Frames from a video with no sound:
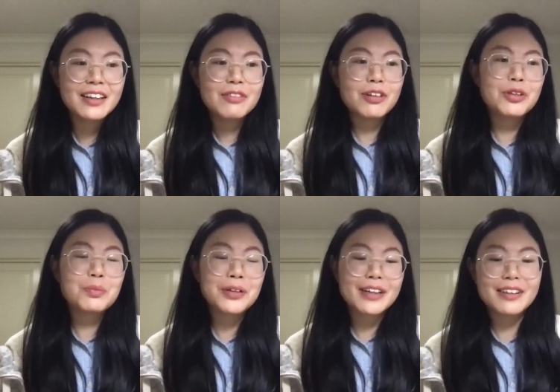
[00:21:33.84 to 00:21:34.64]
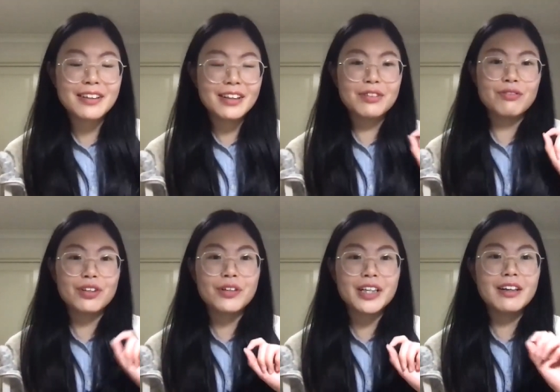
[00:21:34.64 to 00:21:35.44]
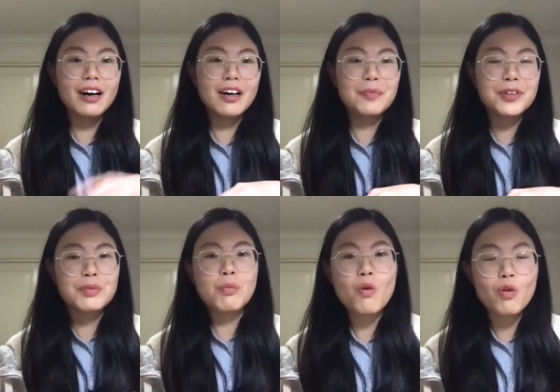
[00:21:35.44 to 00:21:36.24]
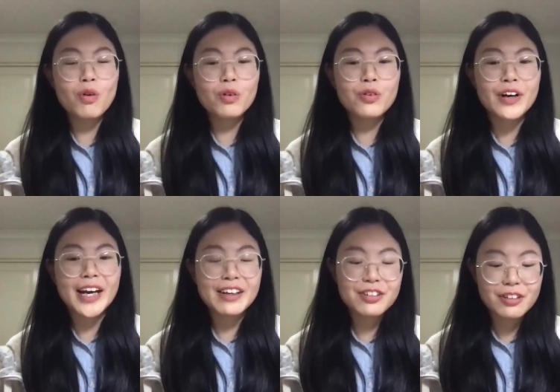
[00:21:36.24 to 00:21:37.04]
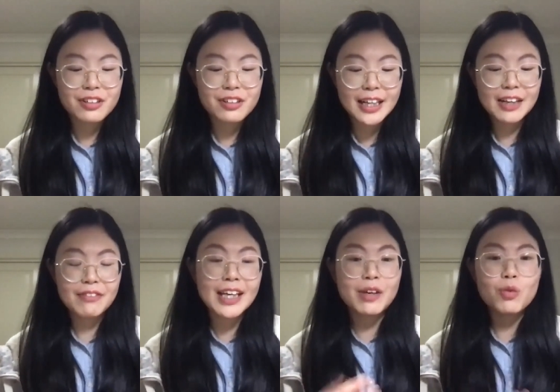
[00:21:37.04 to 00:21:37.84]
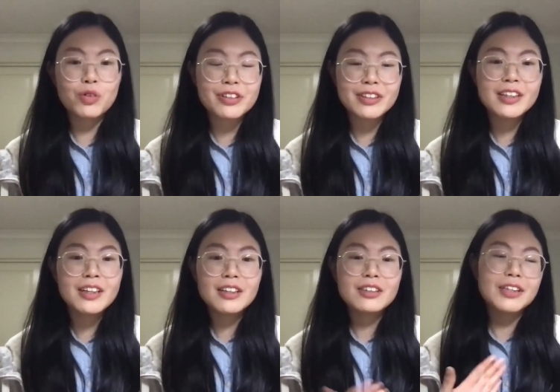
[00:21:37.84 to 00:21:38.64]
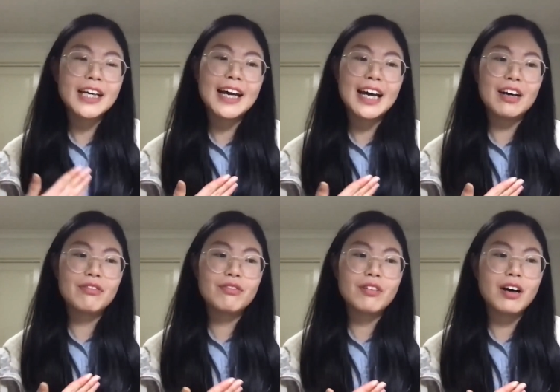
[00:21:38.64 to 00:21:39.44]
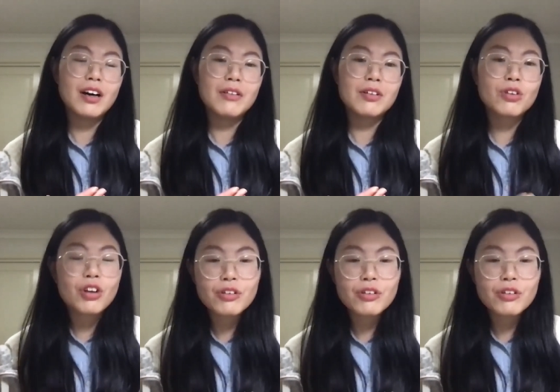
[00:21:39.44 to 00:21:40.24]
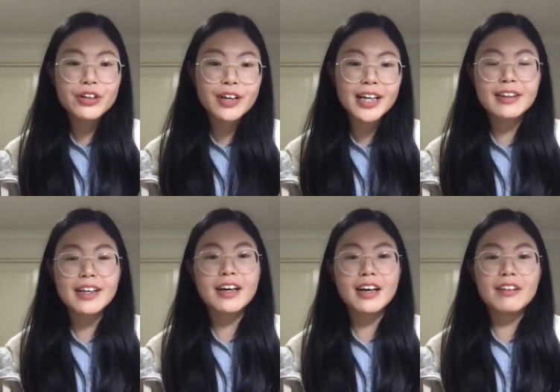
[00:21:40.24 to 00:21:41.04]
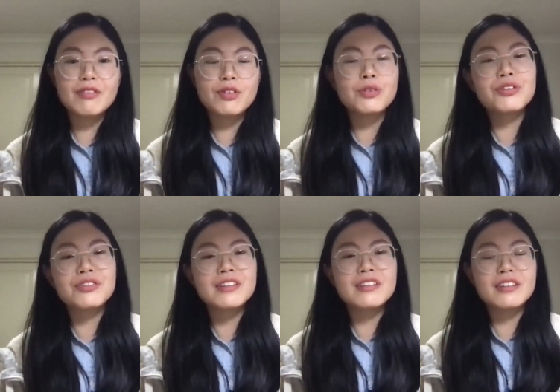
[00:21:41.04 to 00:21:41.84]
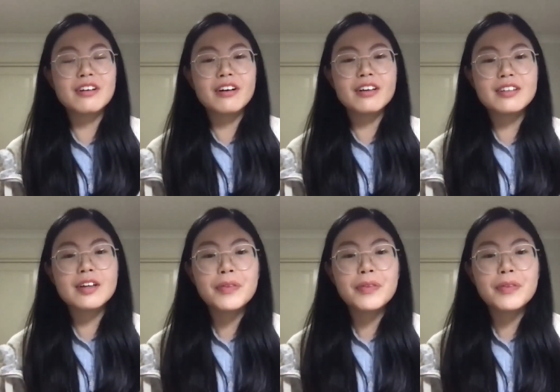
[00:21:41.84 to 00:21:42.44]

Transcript: phytoplankton is very um, small creature live in water, so they have um, chlorophyll and they can photosynthesize.